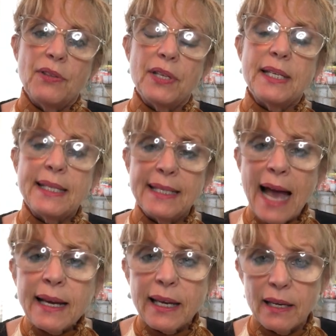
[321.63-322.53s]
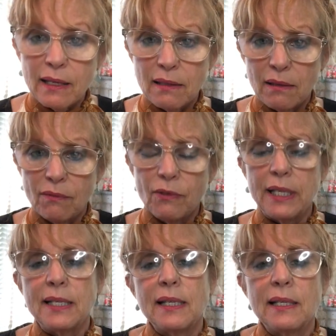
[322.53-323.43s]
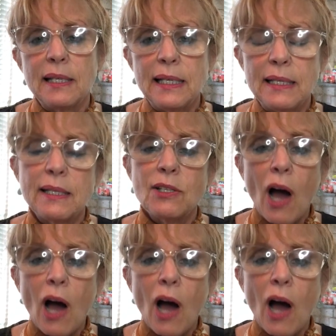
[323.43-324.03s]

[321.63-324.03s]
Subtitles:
The second reason is